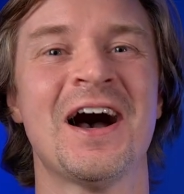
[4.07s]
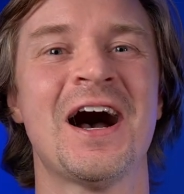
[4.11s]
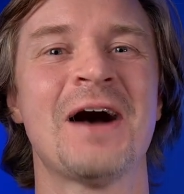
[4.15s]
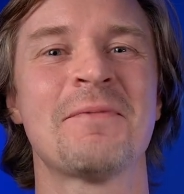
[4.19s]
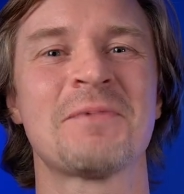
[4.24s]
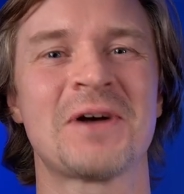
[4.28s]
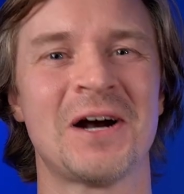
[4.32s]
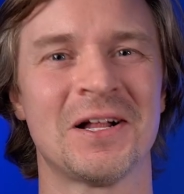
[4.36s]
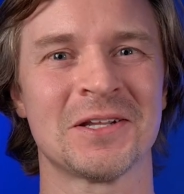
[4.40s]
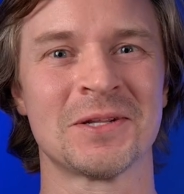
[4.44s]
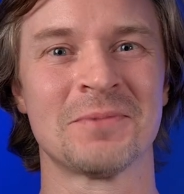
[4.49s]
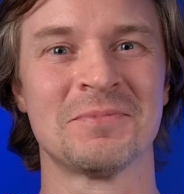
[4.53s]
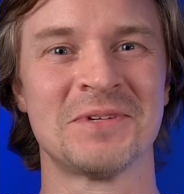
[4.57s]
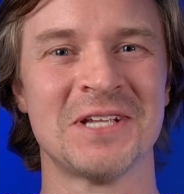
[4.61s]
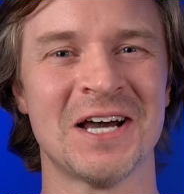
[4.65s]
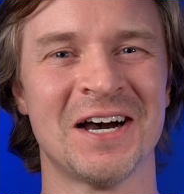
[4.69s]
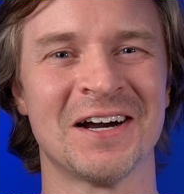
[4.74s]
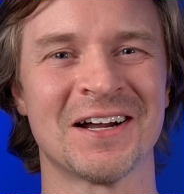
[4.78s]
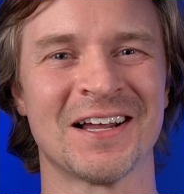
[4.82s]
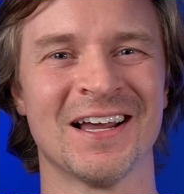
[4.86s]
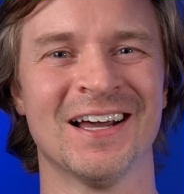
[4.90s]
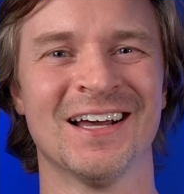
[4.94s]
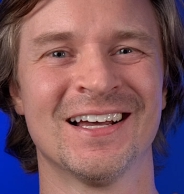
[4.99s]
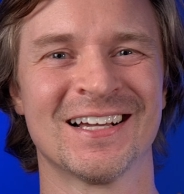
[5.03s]
I'm calling him
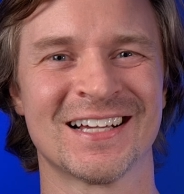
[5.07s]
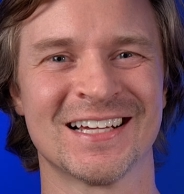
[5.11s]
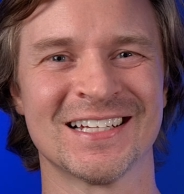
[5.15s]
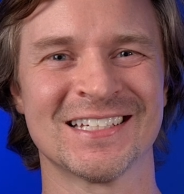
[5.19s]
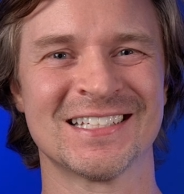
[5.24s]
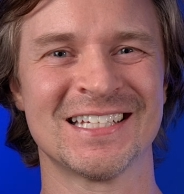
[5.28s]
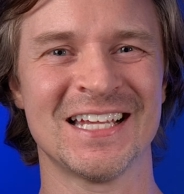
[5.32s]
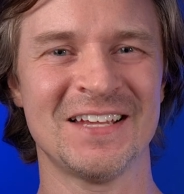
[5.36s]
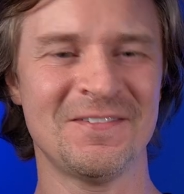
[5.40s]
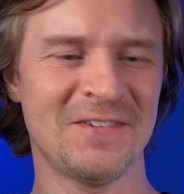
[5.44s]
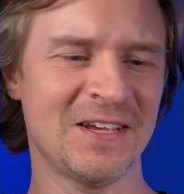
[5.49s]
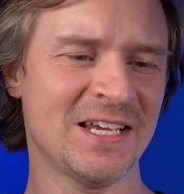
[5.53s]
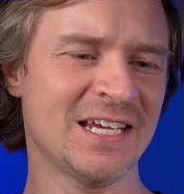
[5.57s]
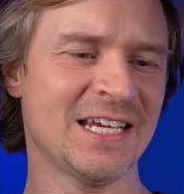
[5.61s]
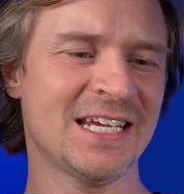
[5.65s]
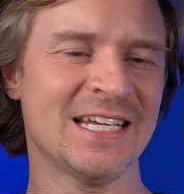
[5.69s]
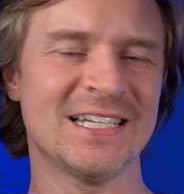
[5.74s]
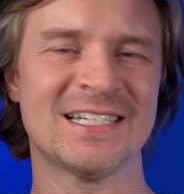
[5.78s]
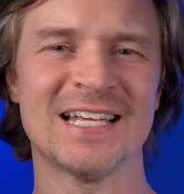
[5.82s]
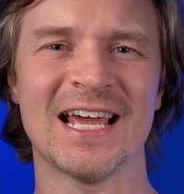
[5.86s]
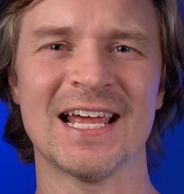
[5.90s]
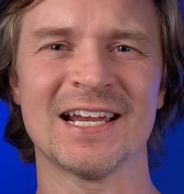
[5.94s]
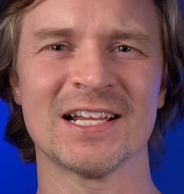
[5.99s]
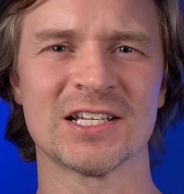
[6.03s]
Doug, because
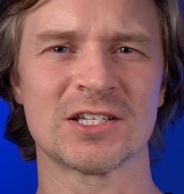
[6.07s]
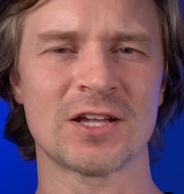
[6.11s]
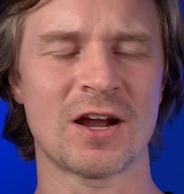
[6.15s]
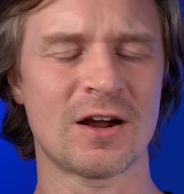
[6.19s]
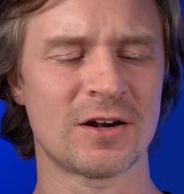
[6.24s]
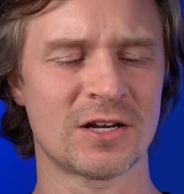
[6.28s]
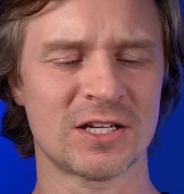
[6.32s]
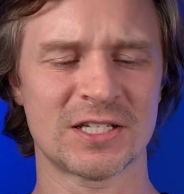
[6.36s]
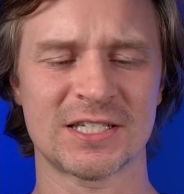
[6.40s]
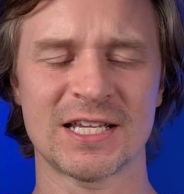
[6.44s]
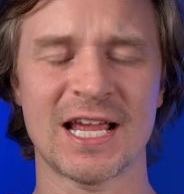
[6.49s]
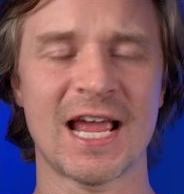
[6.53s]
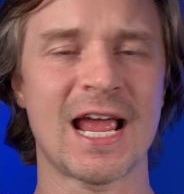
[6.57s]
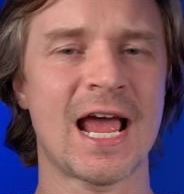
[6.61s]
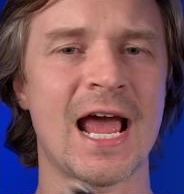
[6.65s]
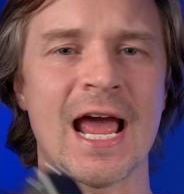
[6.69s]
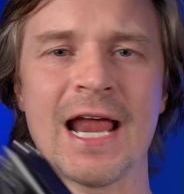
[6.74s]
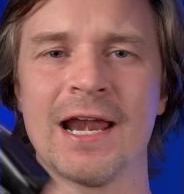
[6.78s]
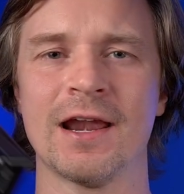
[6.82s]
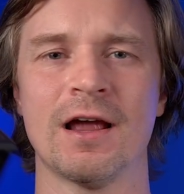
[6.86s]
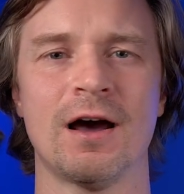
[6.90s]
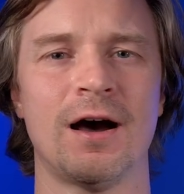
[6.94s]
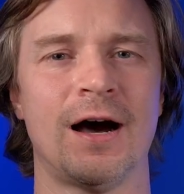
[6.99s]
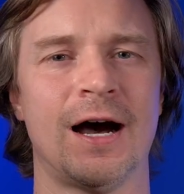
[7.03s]
ZV-E10 is hard to say,
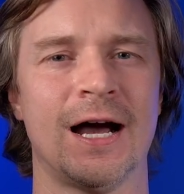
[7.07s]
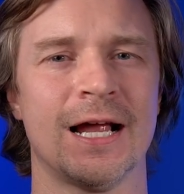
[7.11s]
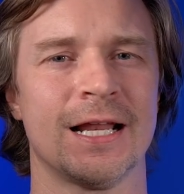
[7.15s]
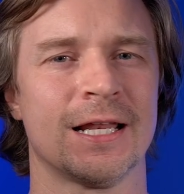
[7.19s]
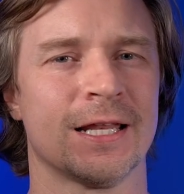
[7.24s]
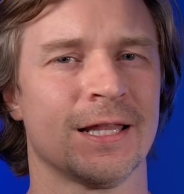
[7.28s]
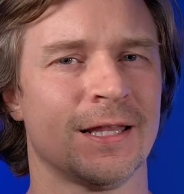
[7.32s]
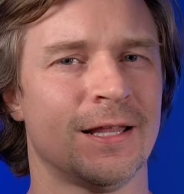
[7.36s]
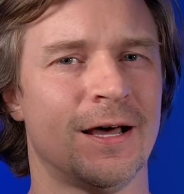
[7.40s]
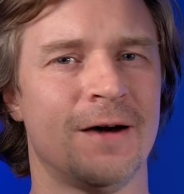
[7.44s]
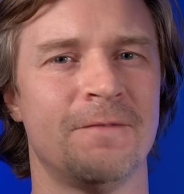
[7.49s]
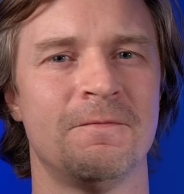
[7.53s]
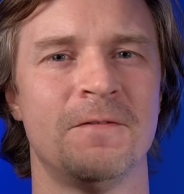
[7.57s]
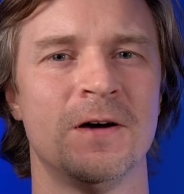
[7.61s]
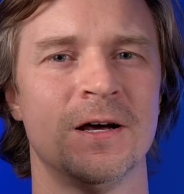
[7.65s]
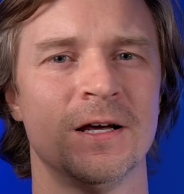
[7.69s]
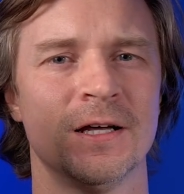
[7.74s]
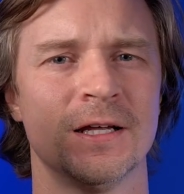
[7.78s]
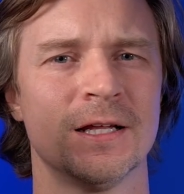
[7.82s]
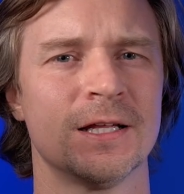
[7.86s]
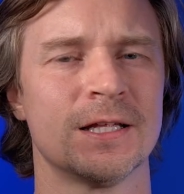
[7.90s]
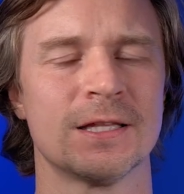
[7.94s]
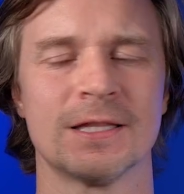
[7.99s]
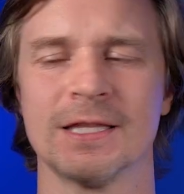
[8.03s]
and I love
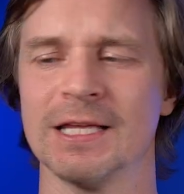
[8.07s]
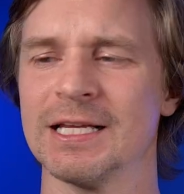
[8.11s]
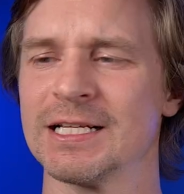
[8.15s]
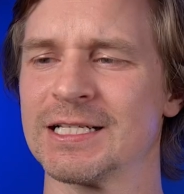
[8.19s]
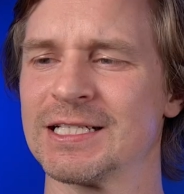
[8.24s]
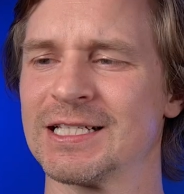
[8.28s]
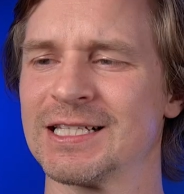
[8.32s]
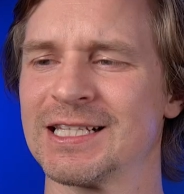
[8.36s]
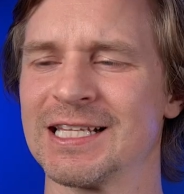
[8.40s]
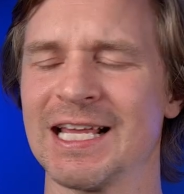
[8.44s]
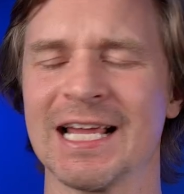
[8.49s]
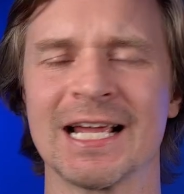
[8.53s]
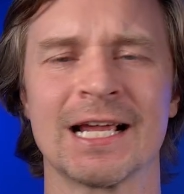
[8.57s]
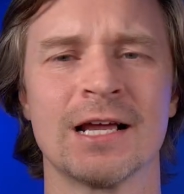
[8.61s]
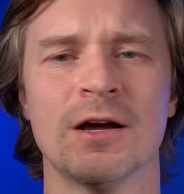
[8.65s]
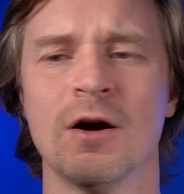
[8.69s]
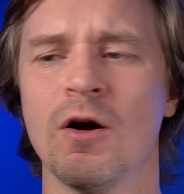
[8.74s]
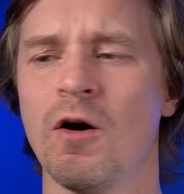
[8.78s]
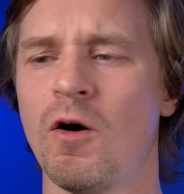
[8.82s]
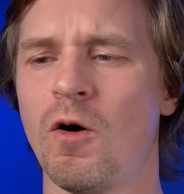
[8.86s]
this thing.